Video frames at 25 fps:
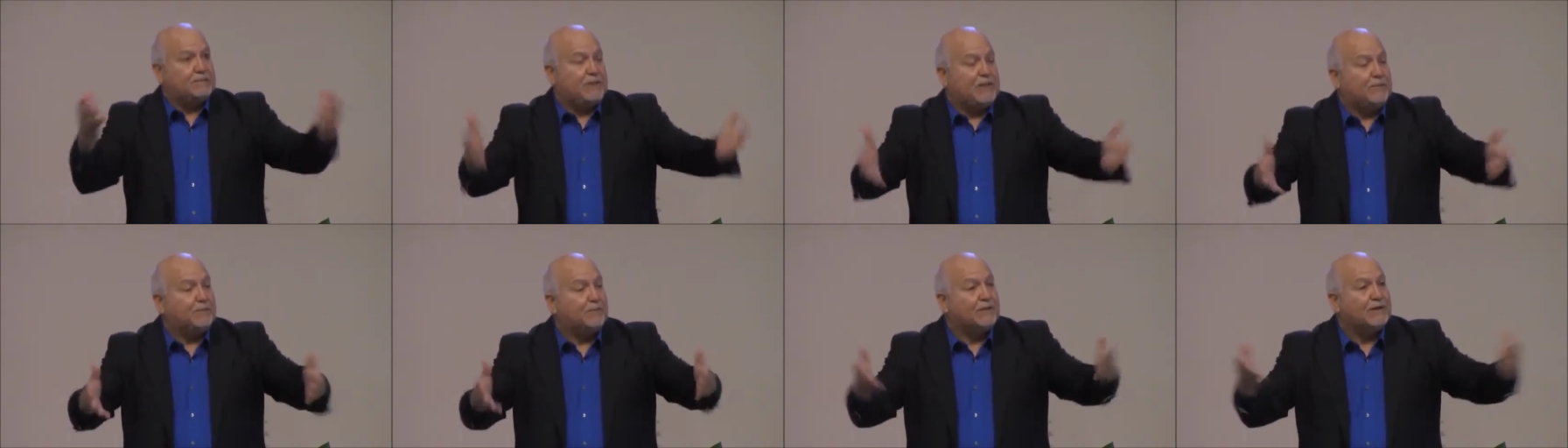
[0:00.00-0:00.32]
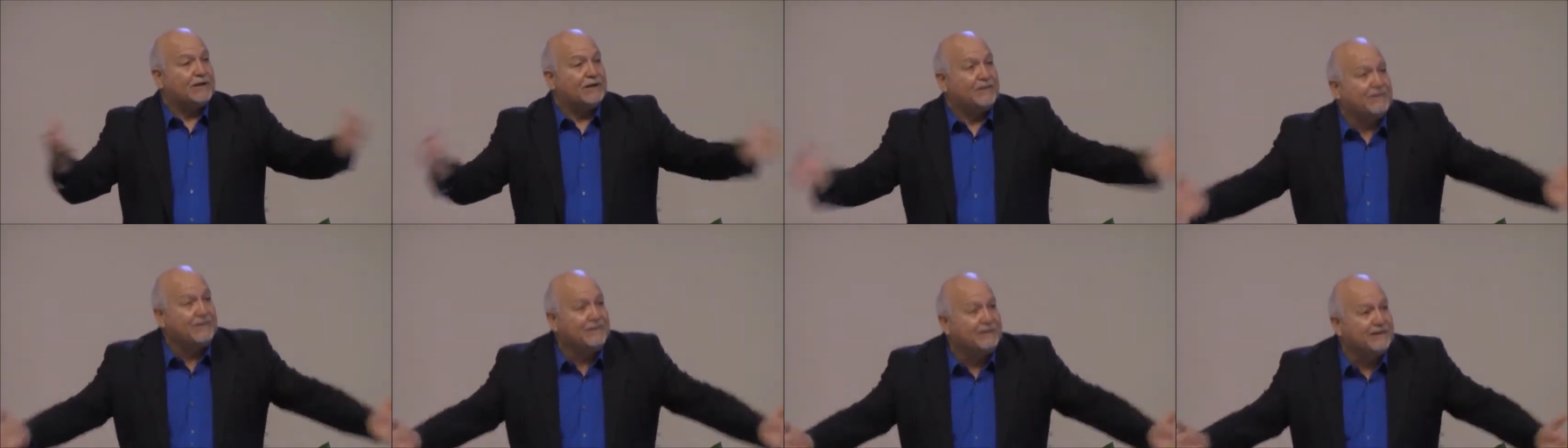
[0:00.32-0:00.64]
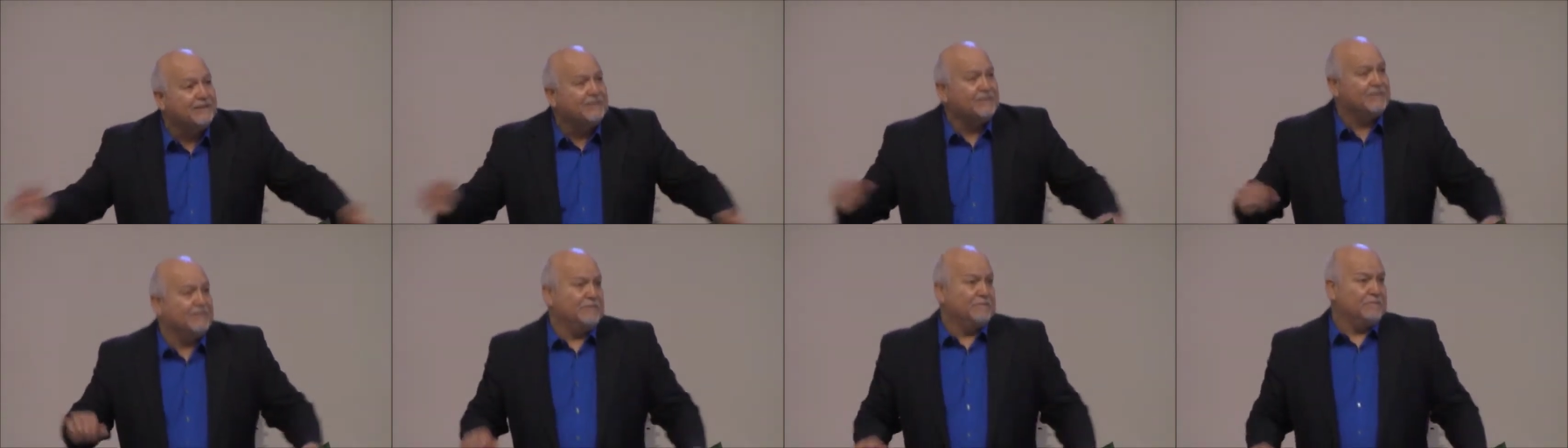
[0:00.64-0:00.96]
people are
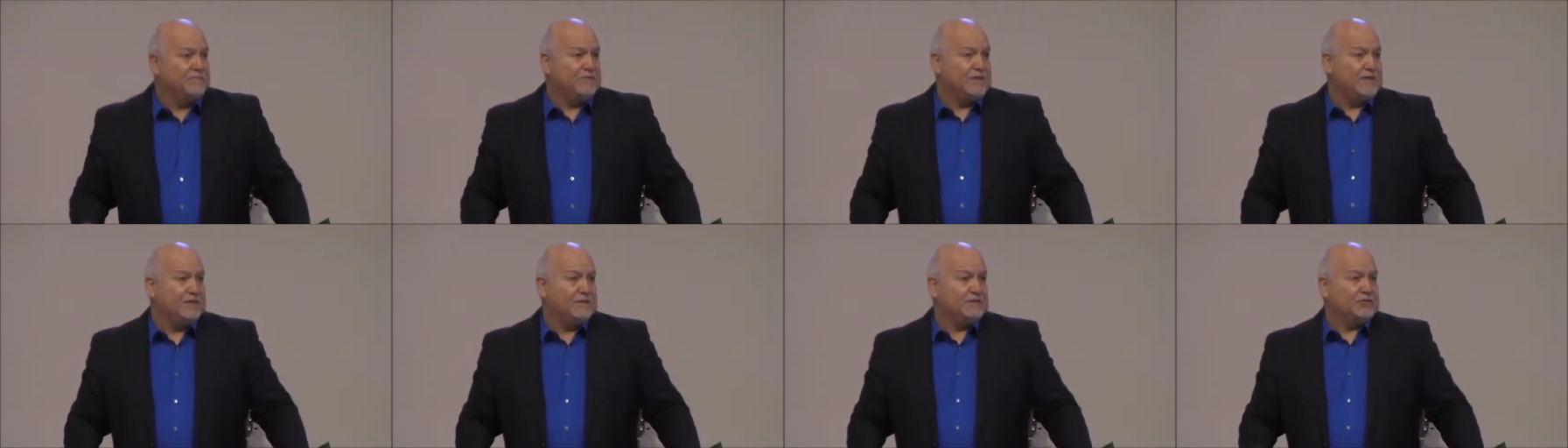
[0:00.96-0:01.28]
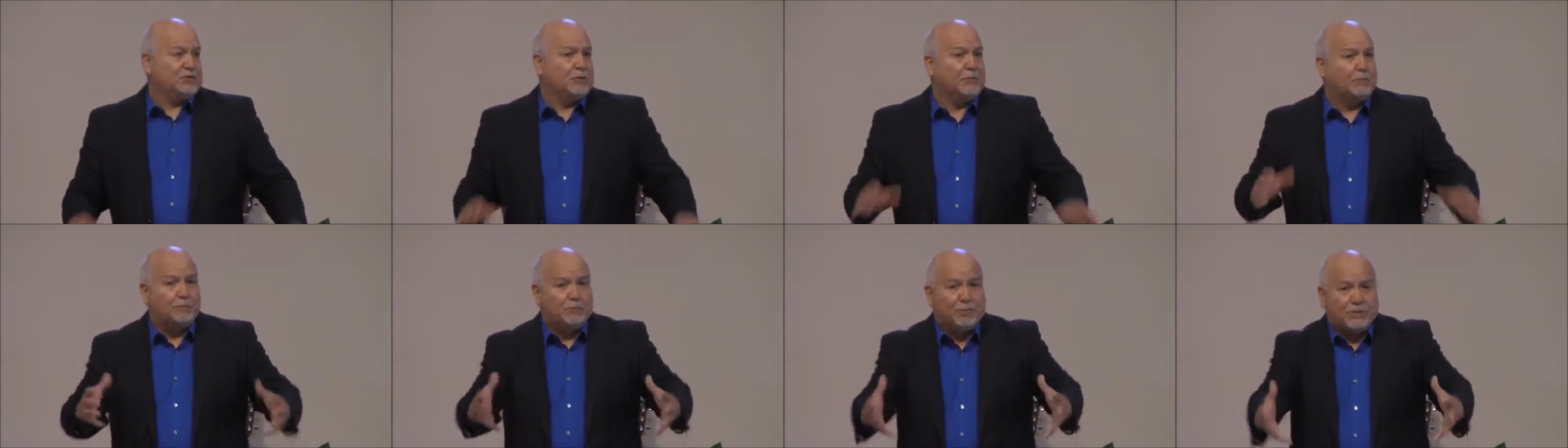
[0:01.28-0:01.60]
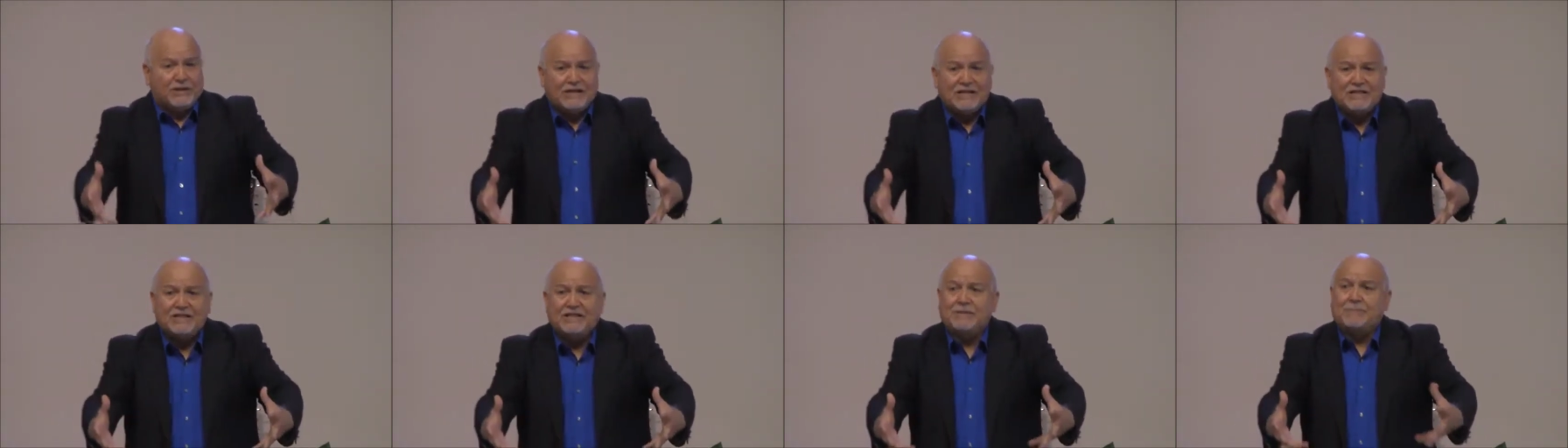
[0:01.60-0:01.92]
in to
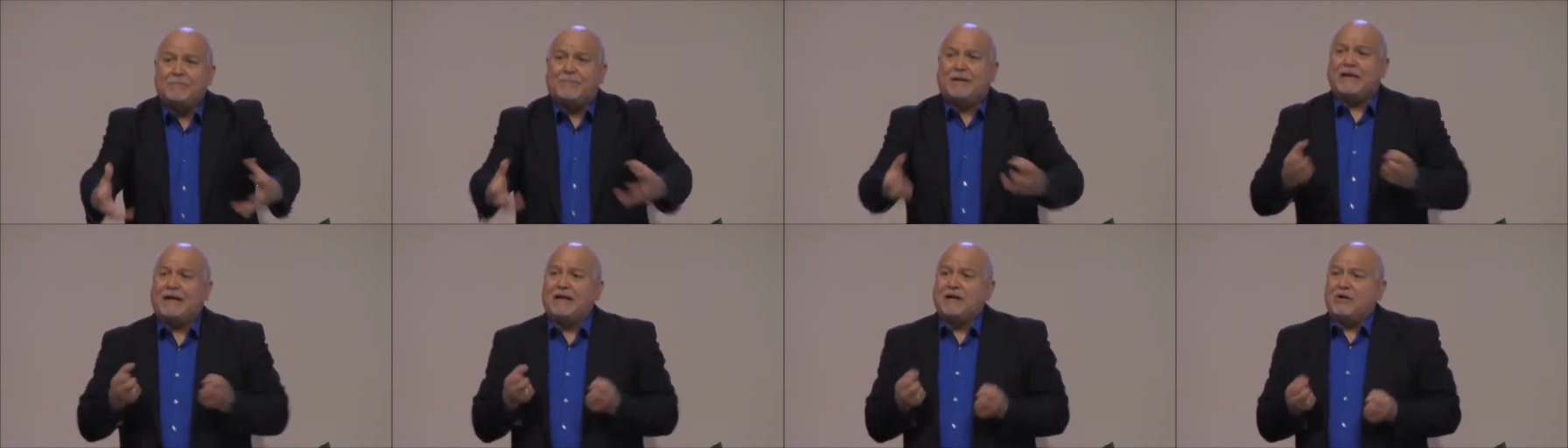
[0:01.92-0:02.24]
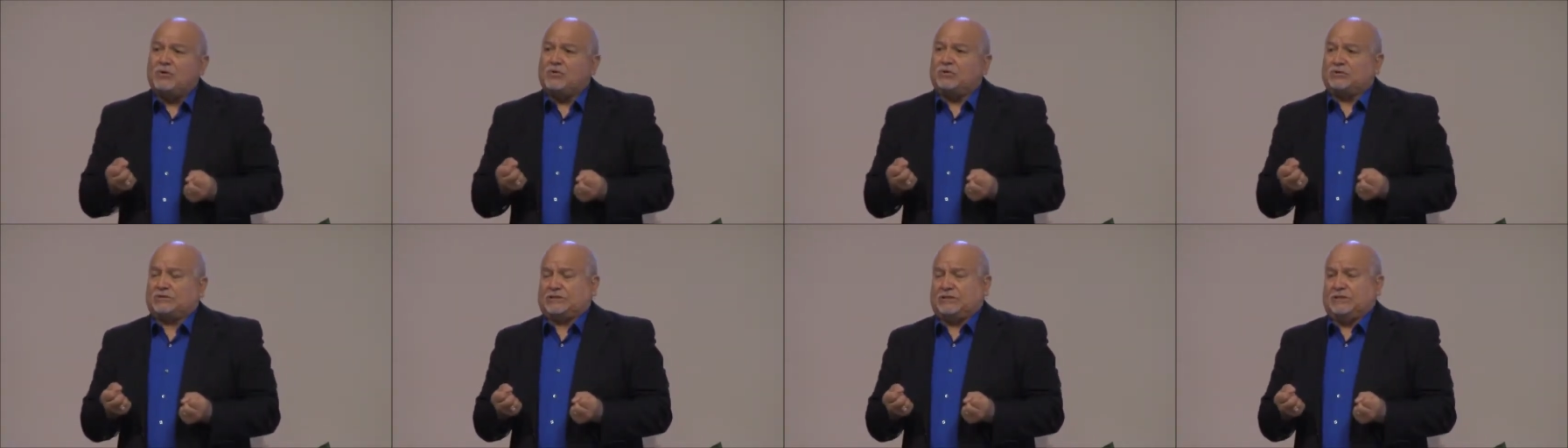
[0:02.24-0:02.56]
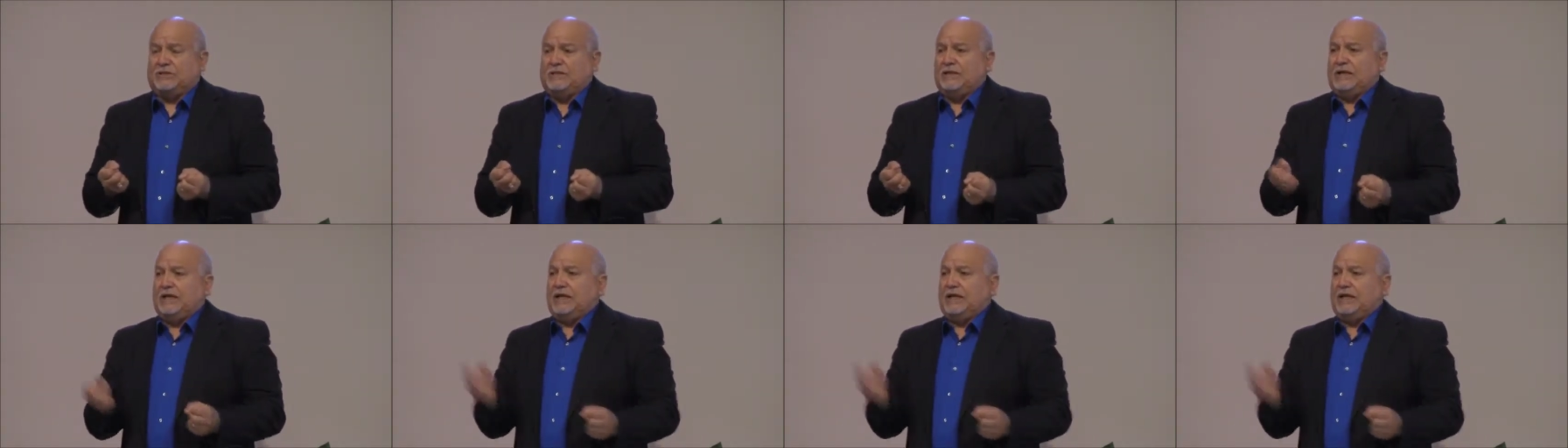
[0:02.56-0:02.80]
bring them out.